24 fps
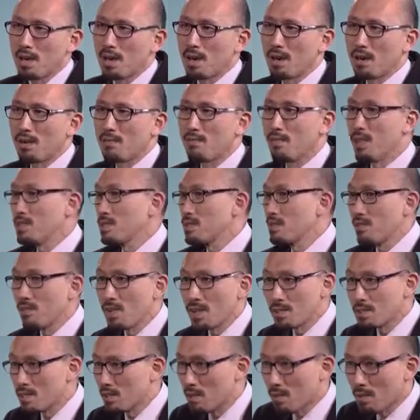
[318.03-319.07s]
uh,
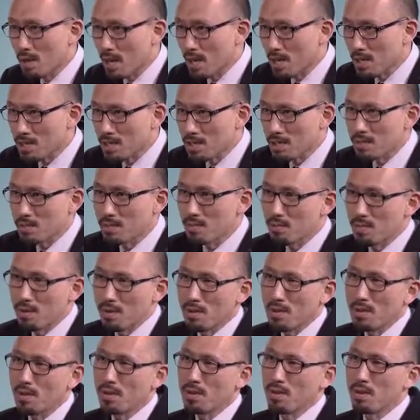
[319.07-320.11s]
face-to-face interactions
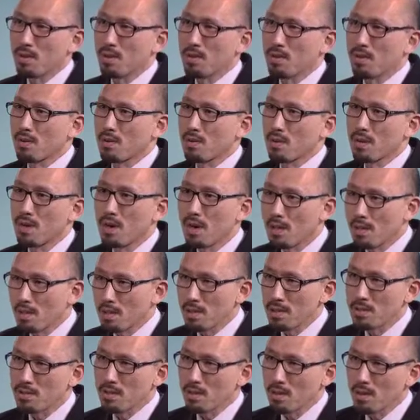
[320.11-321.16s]
with other
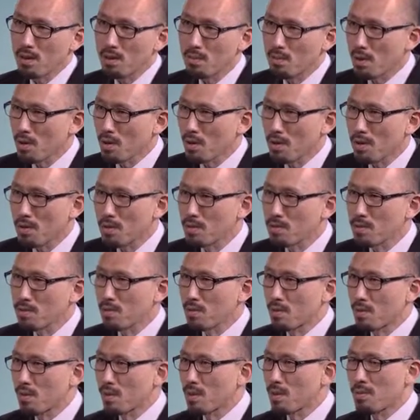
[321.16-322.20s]
colleagues or coworkers
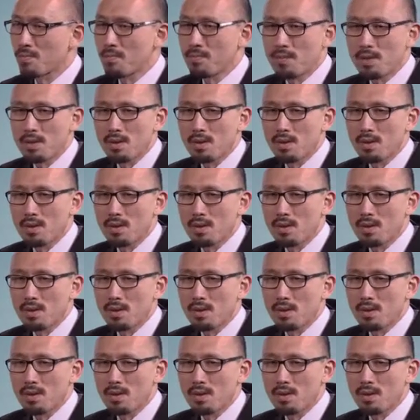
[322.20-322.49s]
or,